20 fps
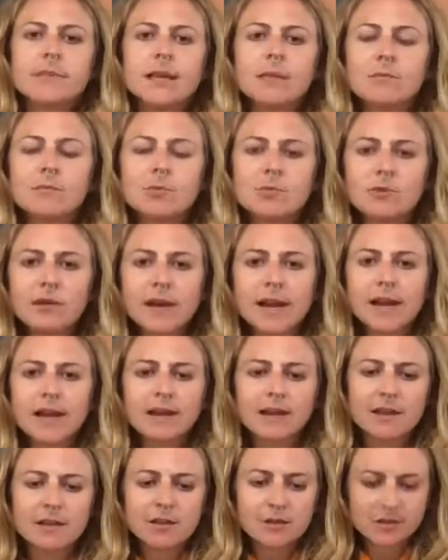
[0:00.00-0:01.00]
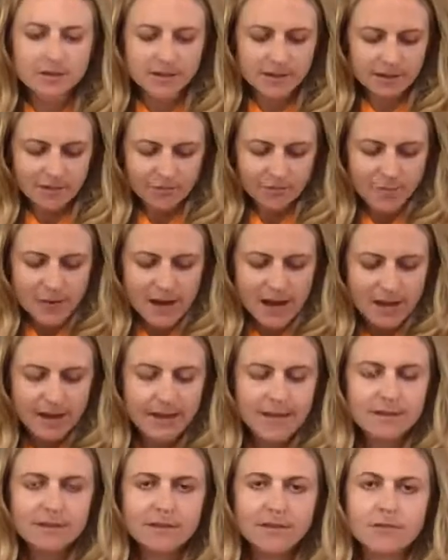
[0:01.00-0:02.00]
Bringing yourself back
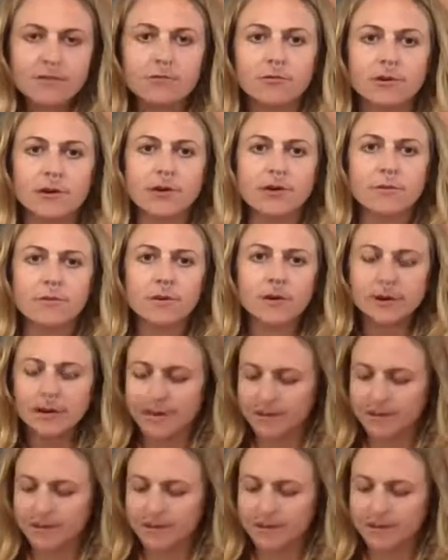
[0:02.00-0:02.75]
into the room.